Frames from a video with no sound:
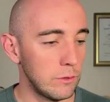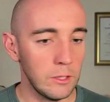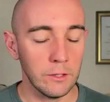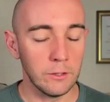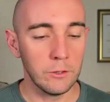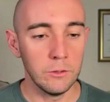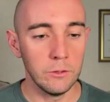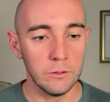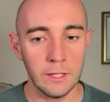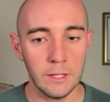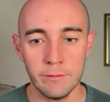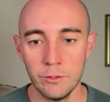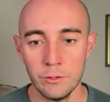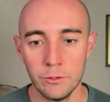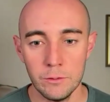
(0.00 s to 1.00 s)
oh, cool, I
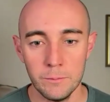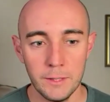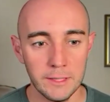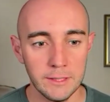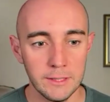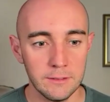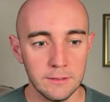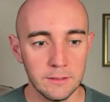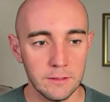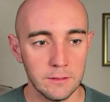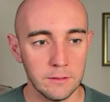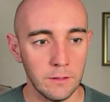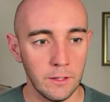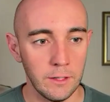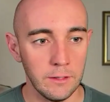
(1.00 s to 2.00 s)
feel good about this,
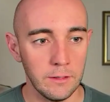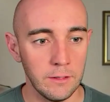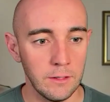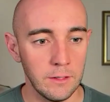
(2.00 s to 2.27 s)
right?